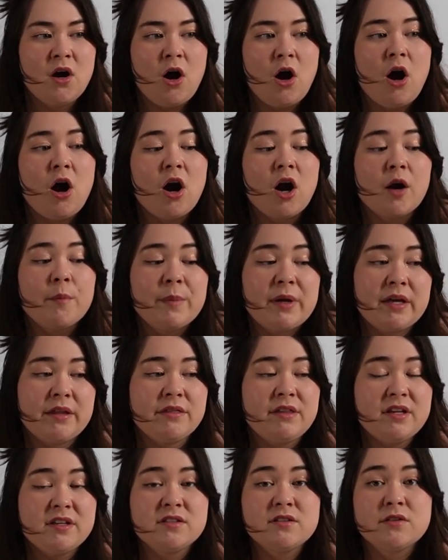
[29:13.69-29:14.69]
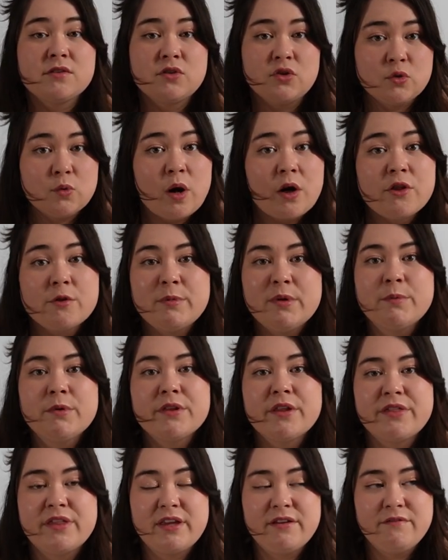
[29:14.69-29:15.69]
harming these two other people
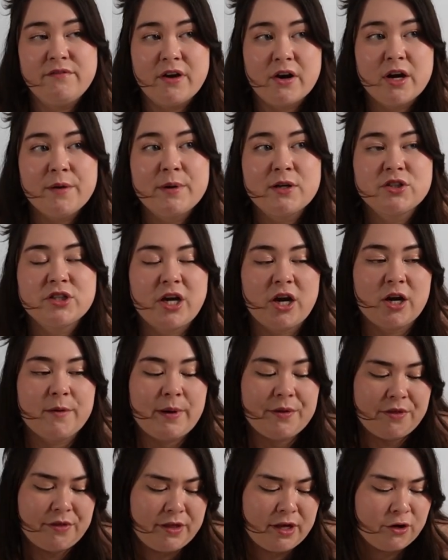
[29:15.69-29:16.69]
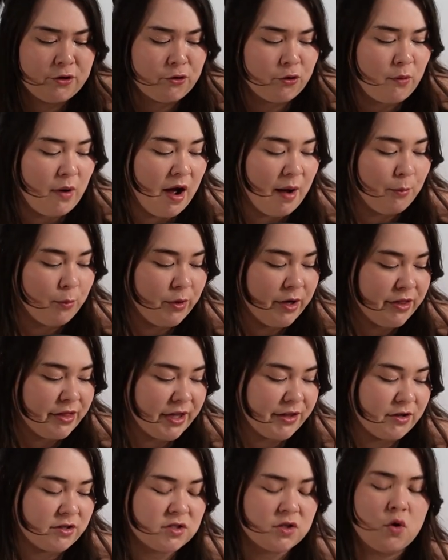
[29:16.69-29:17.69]
that they very much care about that they grew up with.
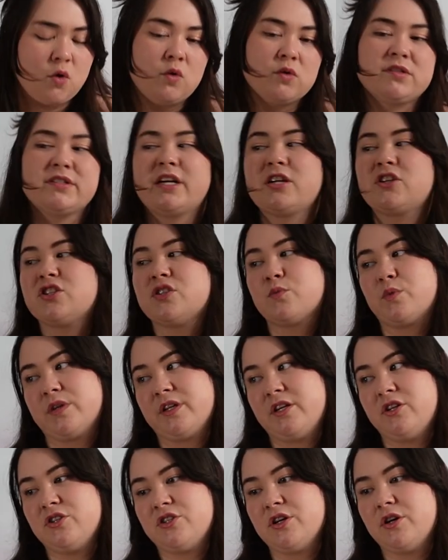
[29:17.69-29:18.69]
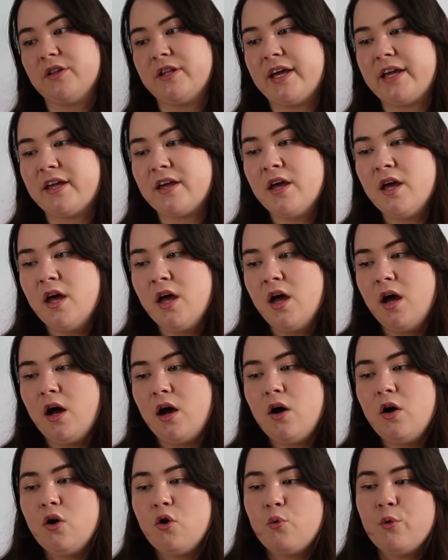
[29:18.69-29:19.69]
Like there's a whole section where they show like,
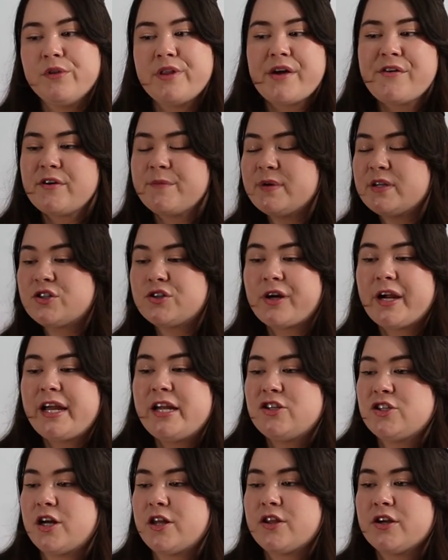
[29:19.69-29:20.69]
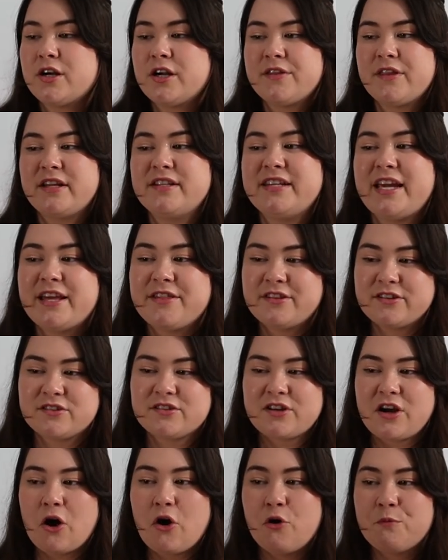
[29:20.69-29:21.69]
oh, we'll never betray each other and they take this
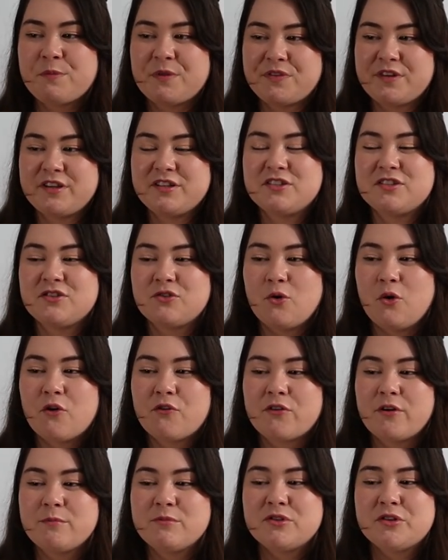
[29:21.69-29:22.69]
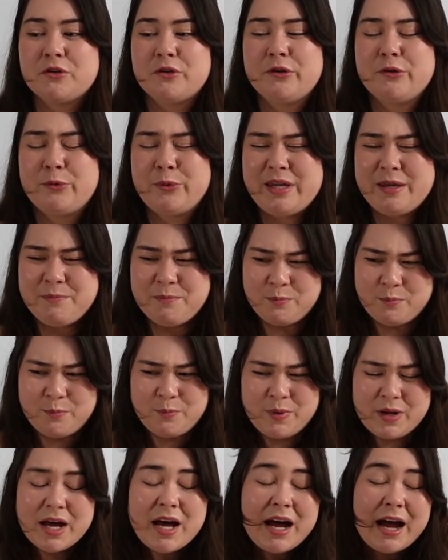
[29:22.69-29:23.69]
comb that they stole from Taluipa.
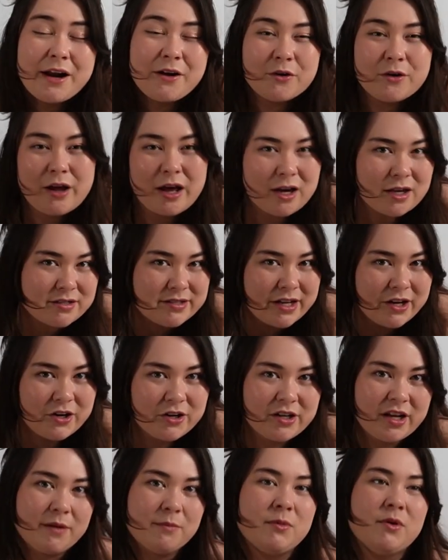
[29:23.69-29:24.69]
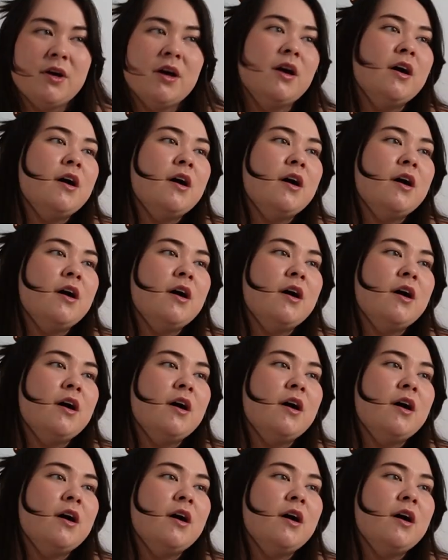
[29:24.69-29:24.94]
I don't know how to say her name